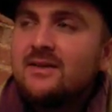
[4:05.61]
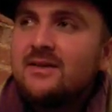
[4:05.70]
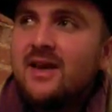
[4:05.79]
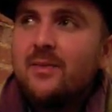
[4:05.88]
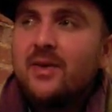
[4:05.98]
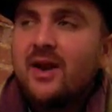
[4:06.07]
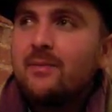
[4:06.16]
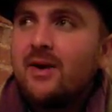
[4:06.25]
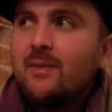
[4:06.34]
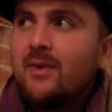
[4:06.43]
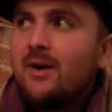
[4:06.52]
yeah, man,
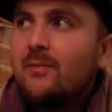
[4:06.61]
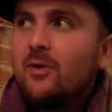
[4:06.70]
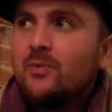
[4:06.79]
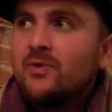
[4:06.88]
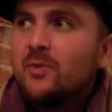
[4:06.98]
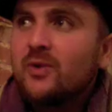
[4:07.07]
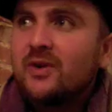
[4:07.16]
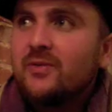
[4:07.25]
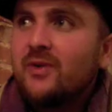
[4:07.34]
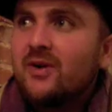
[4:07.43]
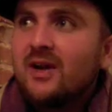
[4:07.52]
I'm open to working
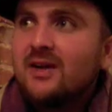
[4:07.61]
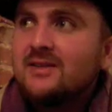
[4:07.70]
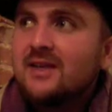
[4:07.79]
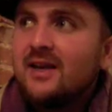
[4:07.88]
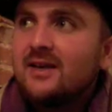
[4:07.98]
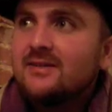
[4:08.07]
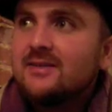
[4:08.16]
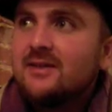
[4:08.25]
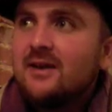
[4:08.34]
with all kinds of cats.